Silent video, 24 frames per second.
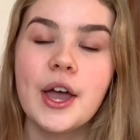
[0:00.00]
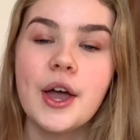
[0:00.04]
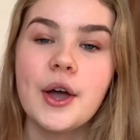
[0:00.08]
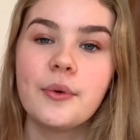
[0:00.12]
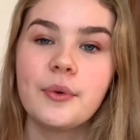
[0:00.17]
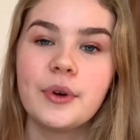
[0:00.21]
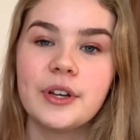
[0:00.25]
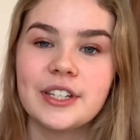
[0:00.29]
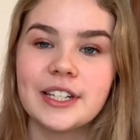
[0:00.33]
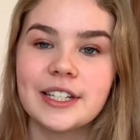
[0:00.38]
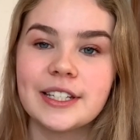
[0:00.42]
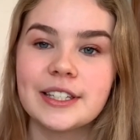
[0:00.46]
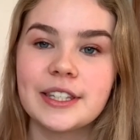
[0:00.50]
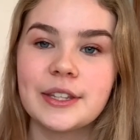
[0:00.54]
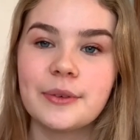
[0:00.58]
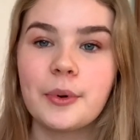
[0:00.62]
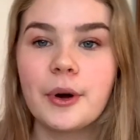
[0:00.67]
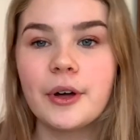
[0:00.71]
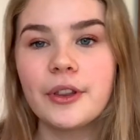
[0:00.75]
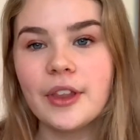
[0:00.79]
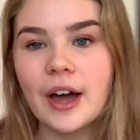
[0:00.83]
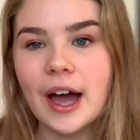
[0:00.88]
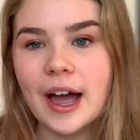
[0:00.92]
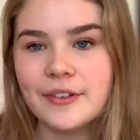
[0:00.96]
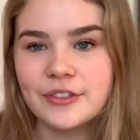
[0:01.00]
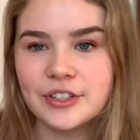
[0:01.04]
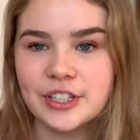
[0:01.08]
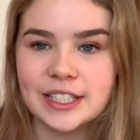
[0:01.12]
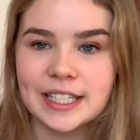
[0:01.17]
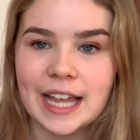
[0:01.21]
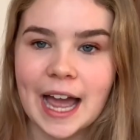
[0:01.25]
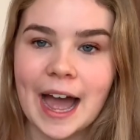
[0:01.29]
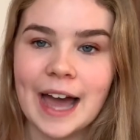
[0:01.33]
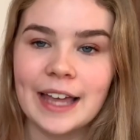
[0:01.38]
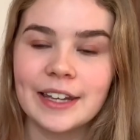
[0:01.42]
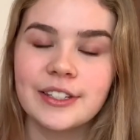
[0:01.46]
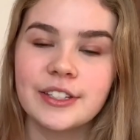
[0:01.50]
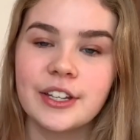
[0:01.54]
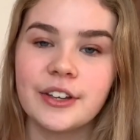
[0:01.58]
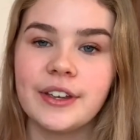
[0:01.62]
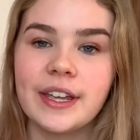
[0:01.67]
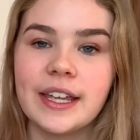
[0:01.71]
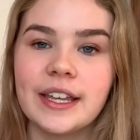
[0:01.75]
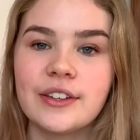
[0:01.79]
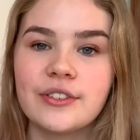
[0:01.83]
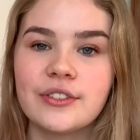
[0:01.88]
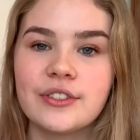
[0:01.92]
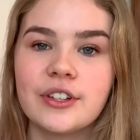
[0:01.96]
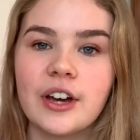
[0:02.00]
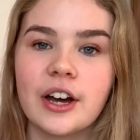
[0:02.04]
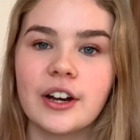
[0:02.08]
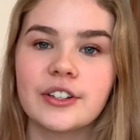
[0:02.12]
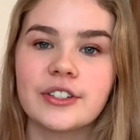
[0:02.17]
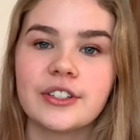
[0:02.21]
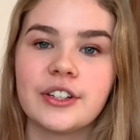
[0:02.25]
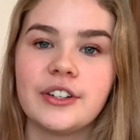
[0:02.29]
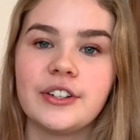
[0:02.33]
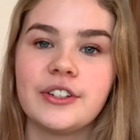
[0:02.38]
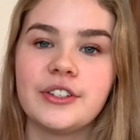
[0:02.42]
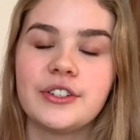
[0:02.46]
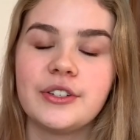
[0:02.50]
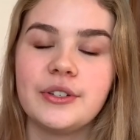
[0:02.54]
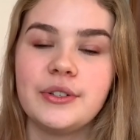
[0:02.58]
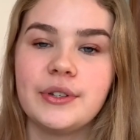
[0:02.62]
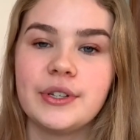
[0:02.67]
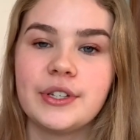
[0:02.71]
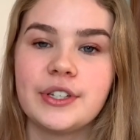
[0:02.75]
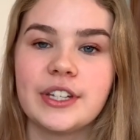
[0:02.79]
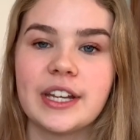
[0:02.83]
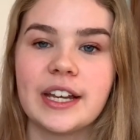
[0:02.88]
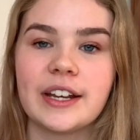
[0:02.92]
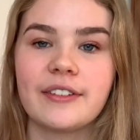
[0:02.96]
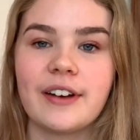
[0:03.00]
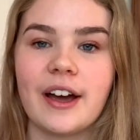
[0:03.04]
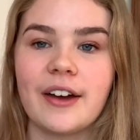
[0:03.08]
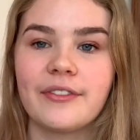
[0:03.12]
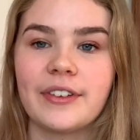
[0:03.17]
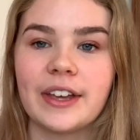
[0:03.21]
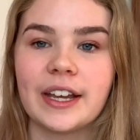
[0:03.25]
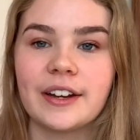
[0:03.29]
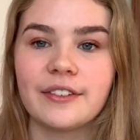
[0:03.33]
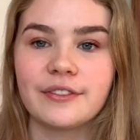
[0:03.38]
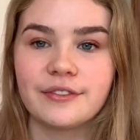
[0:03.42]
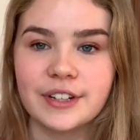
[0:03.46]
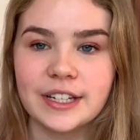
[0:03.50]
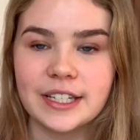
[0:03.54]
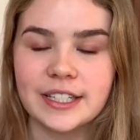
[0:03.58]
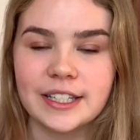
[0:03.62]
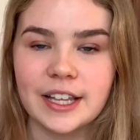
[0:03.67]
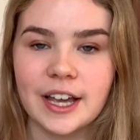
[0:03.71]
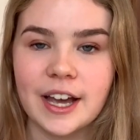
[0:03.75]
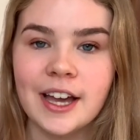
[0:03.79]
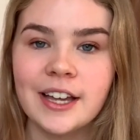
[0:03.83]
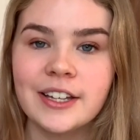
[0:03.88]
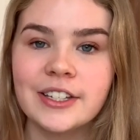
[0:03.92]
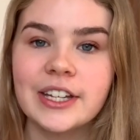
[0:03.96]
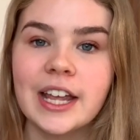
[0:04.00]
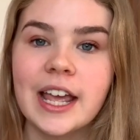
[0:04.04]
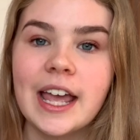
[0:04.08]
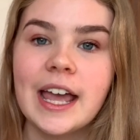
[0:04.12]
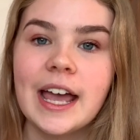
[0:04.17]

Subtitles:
which is the one that I've just had. So Introduction to Geographic Research.